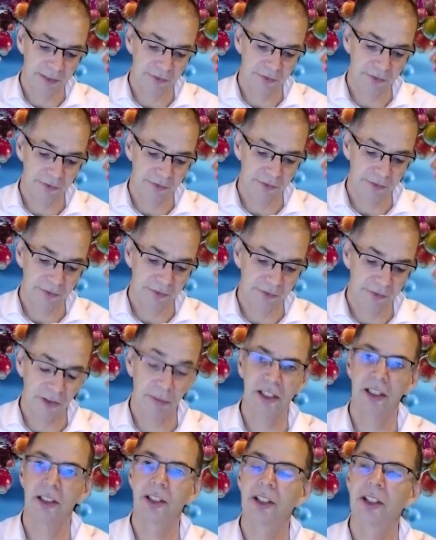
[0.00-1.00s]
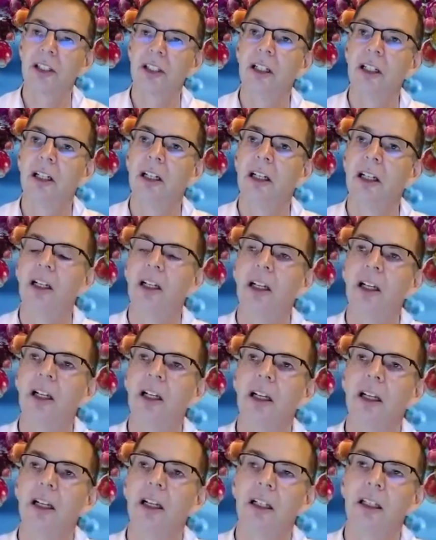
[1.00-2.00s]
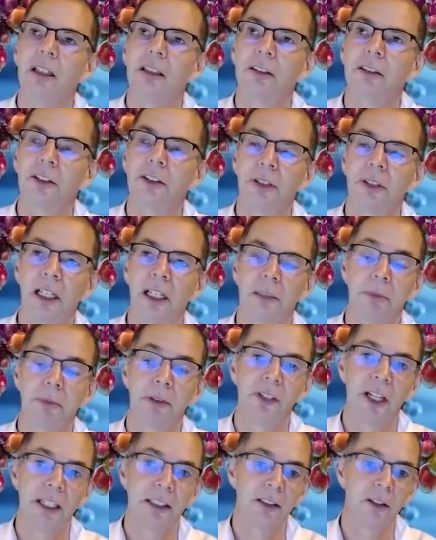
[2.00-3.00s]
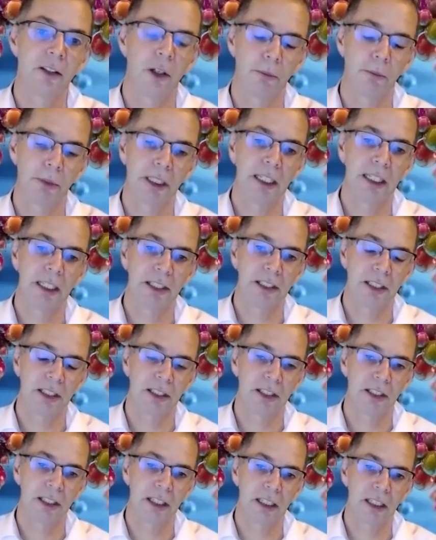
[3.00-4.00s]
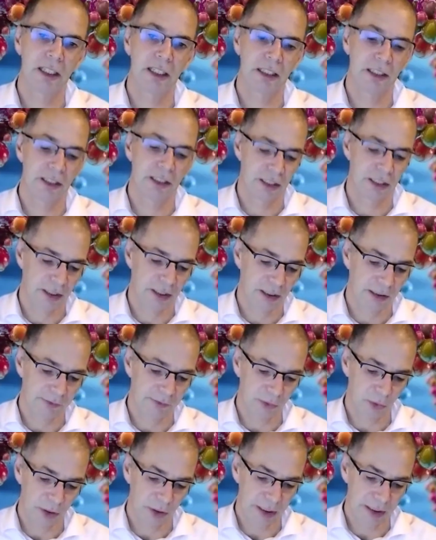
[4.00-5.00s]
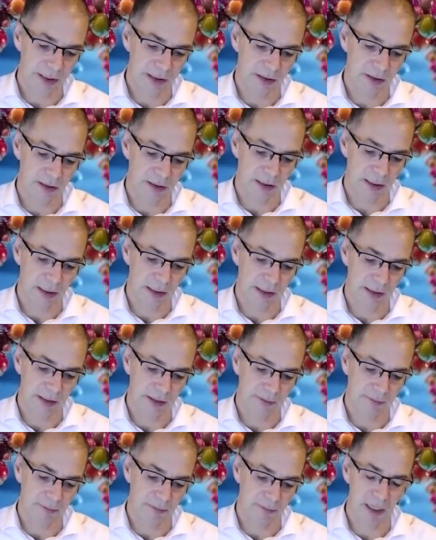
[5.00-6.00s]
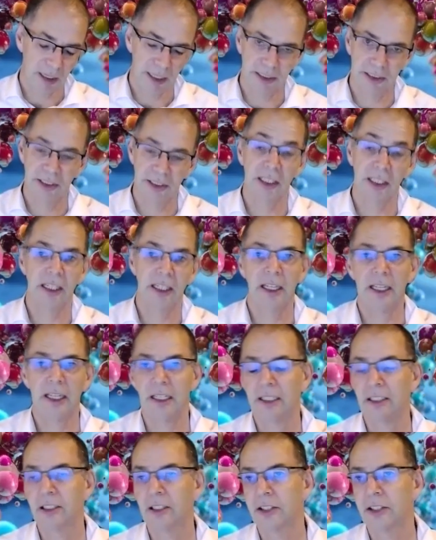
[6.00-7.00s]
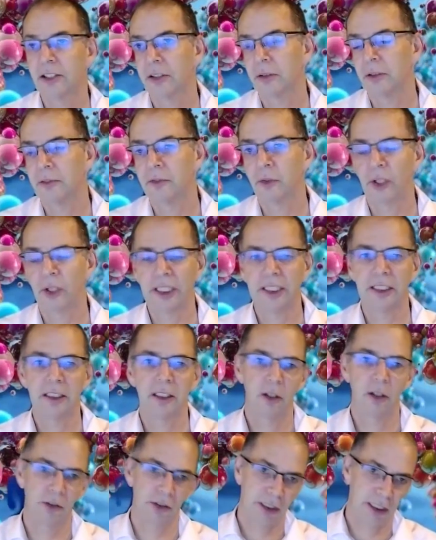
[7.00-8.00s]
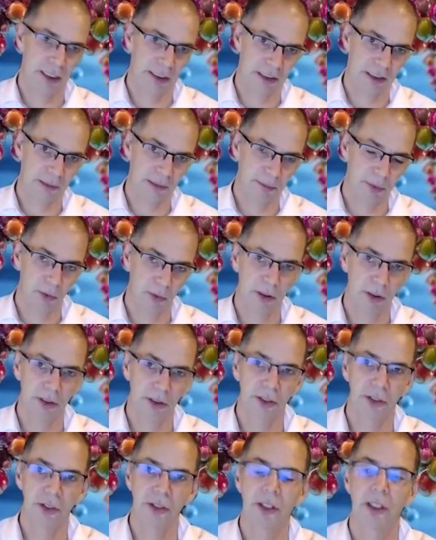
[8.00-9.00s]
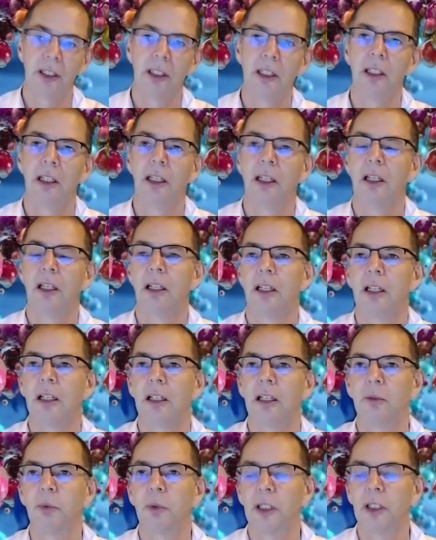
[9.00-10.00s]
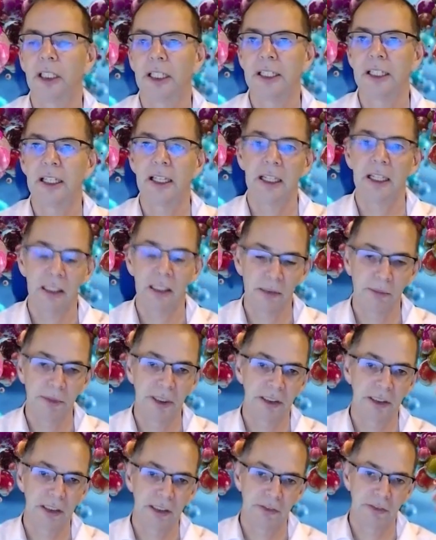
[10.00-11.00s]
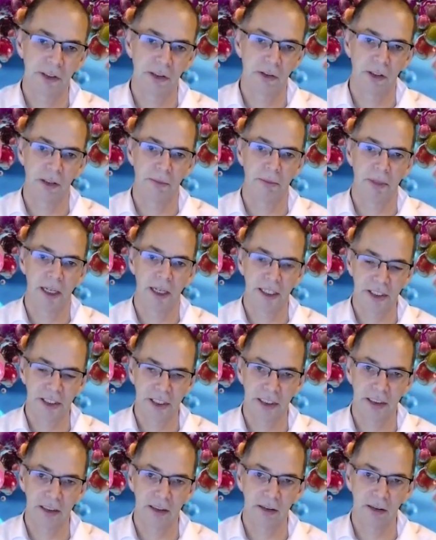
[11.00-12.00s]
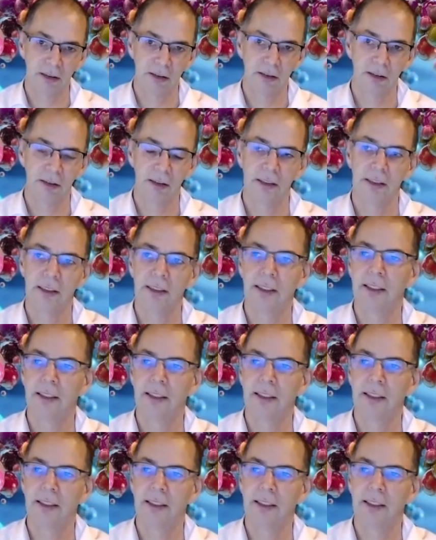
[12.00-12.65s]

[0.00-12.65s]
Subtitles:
give to patients to try to prevent complications is to avoid bangs to the head, so avoiding contact sports, wearing a helmet if they're on a bicycle,